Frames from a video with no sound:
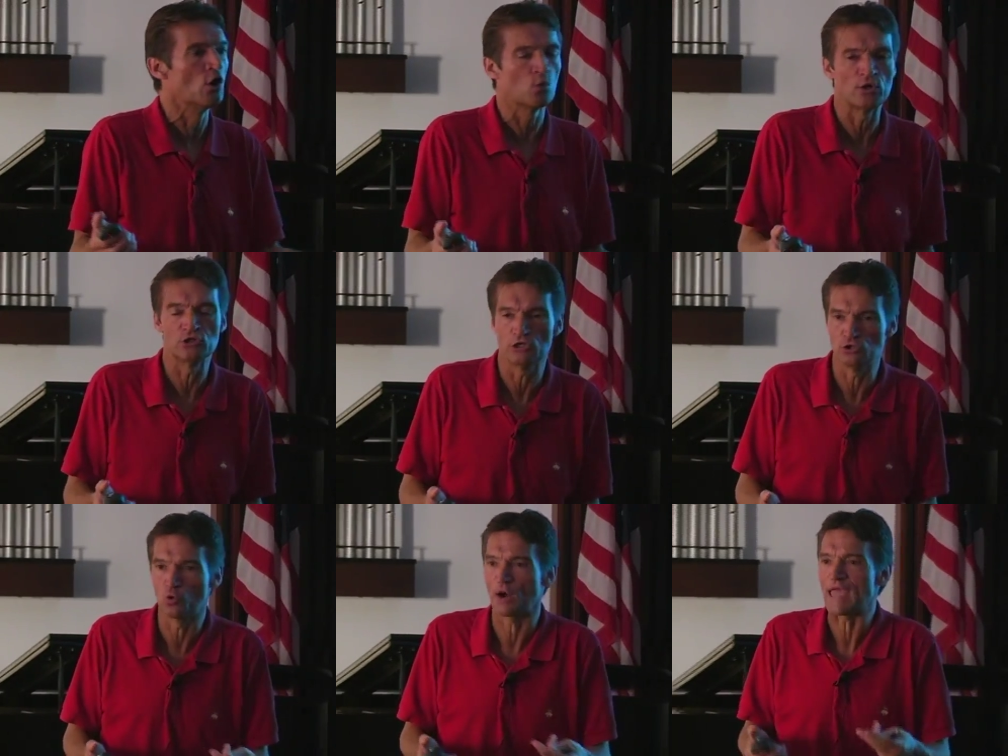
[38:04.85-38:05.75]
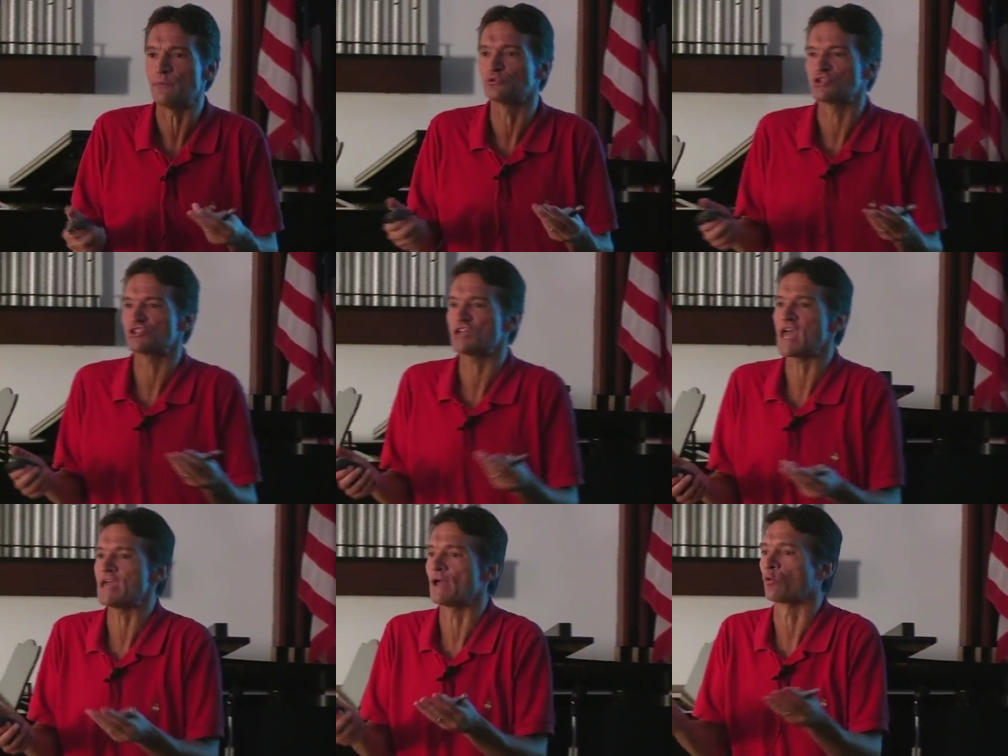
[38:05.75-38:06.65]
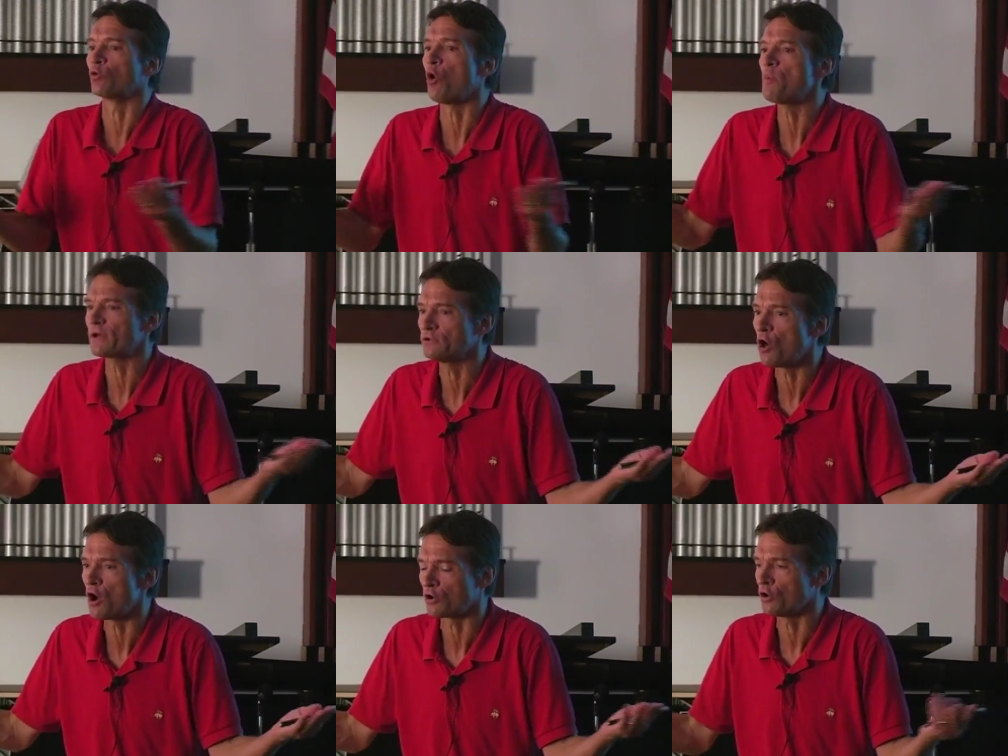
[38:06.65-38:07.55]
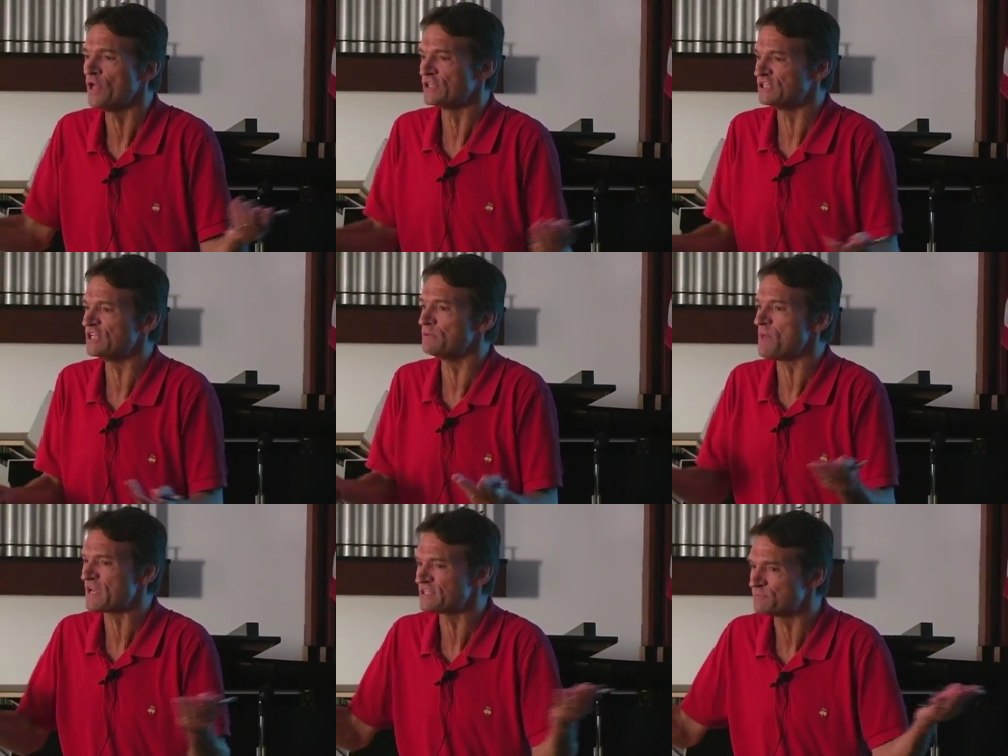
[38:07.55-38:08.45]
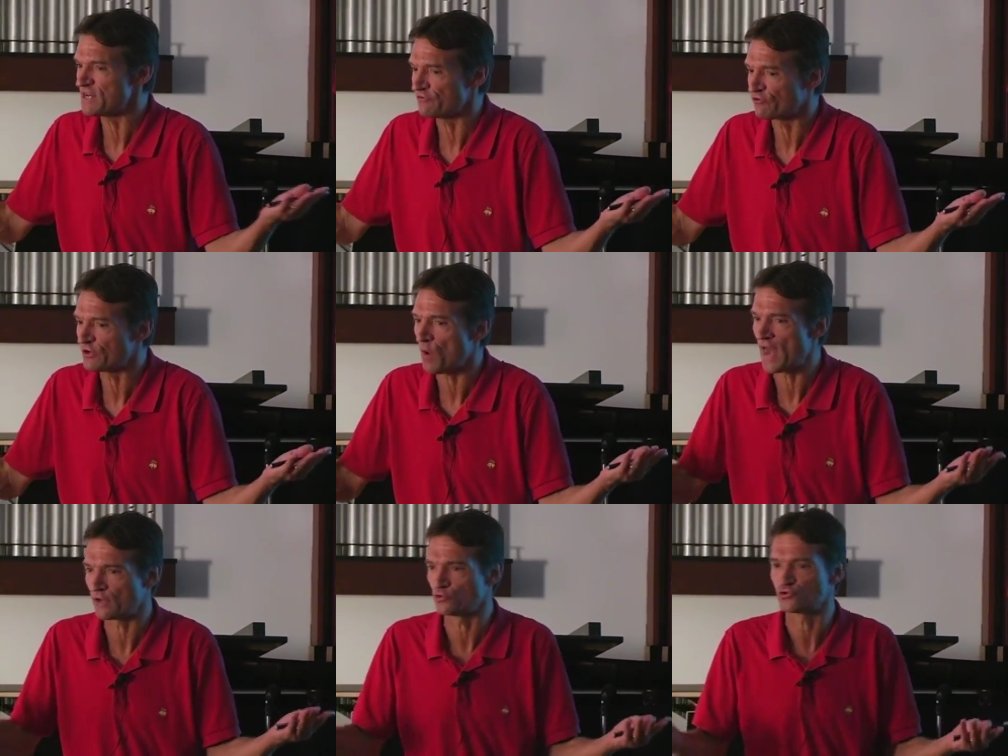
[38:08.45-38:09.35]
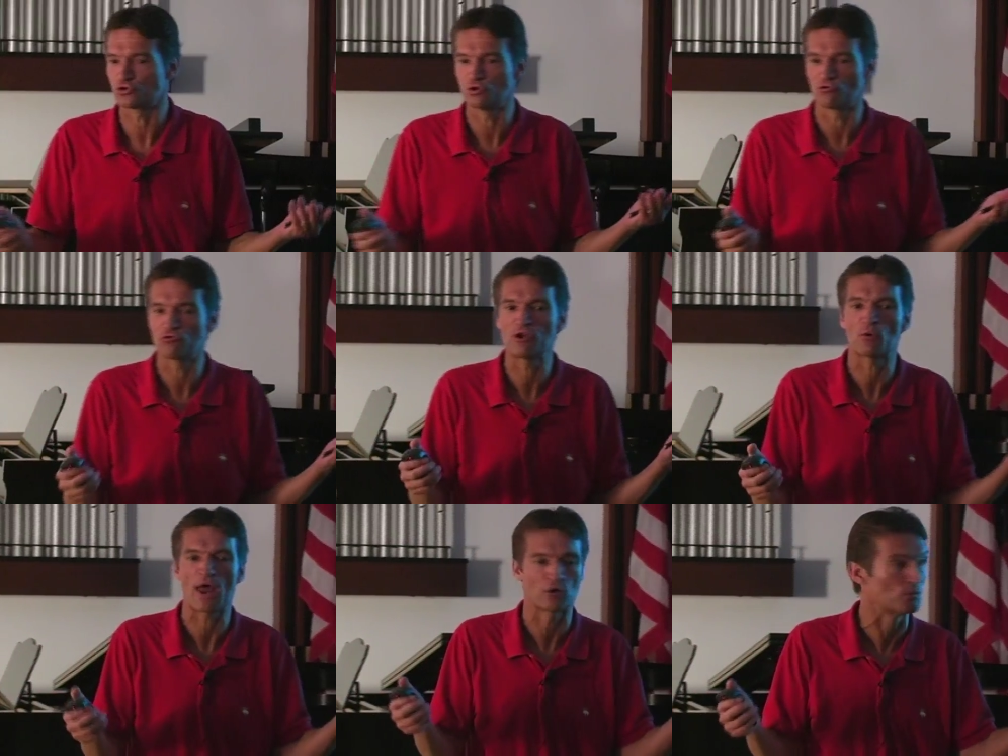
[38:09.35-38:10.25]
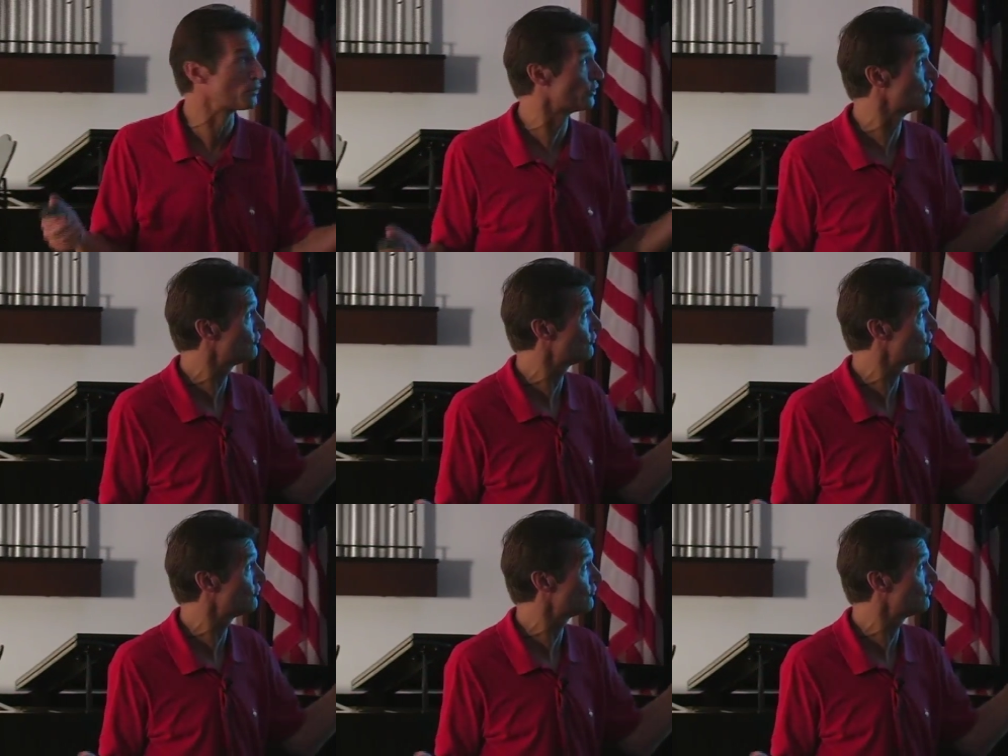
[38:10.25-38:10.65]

When you were able to stay aerobic longer, you didn't make as many free radicals, so your free radical burden